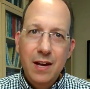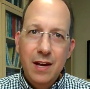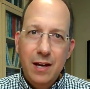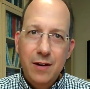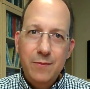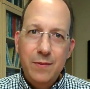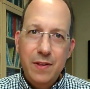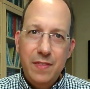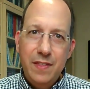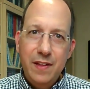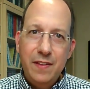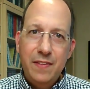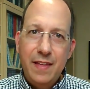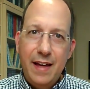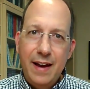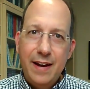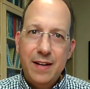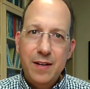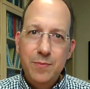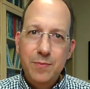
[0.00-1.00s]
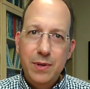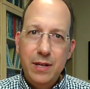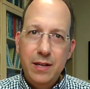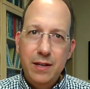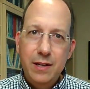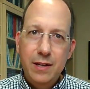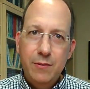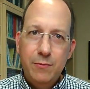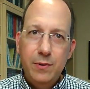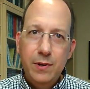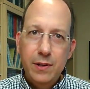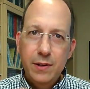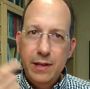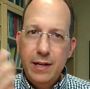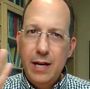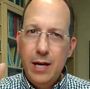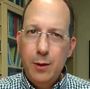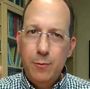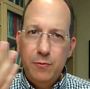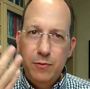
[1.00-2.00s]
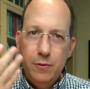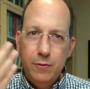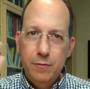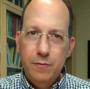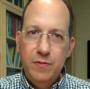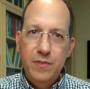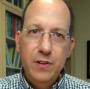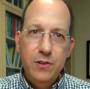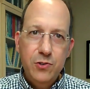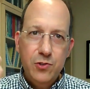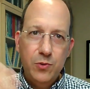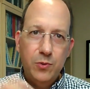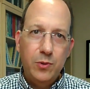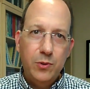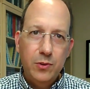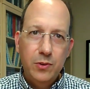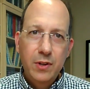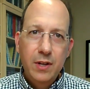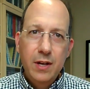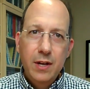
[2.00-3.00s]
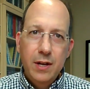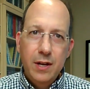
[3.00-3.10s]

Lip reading: And we think that can be a really helpful visual,